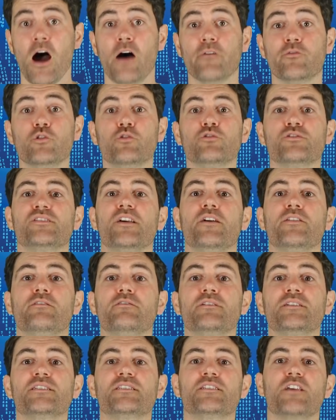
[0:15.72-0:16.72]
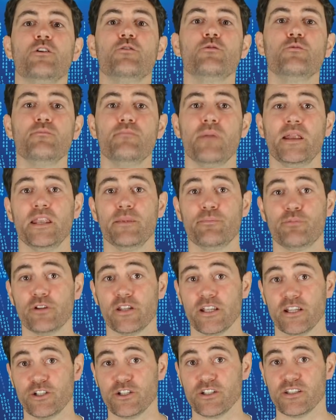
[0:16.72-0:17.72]
Of course, there are so many
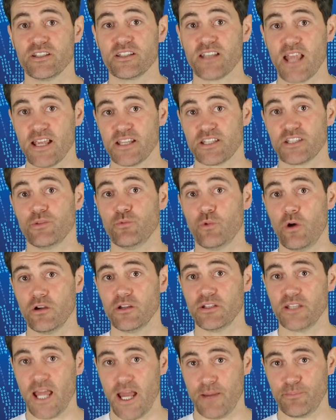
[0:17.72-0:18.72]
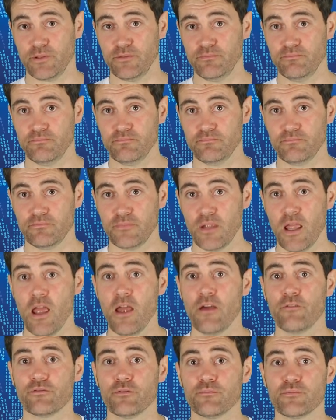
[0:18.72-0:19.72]
predictions as to what could happen.
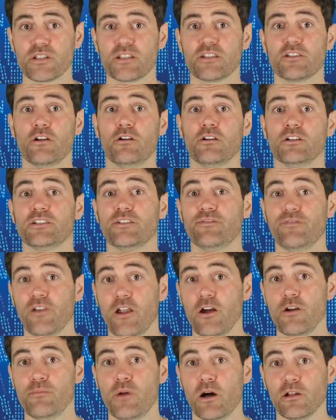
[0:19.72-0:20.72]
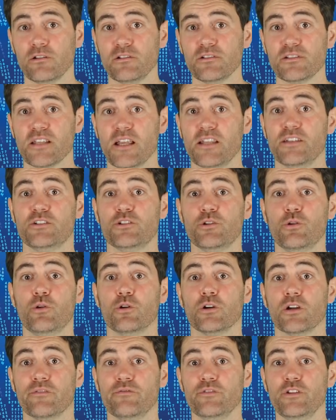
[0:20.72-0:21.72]
From stock to flow models and
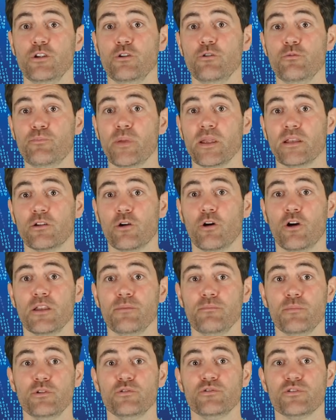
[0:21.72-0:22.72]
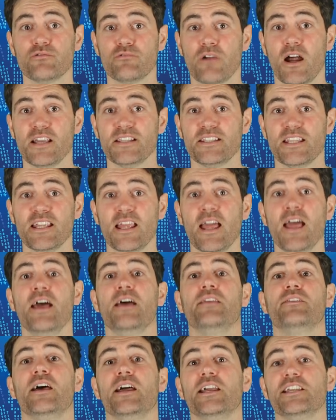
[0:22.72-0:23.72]
talk of new Bitcoin moons rising,
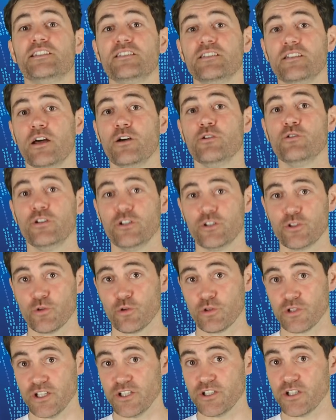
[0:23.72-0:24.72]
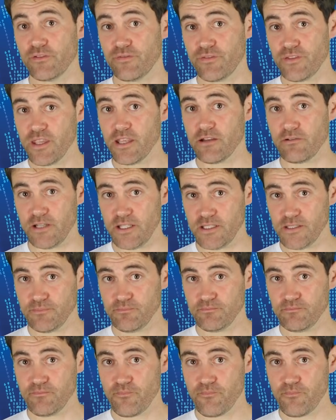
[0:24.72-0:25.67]
there is no shortage of theories.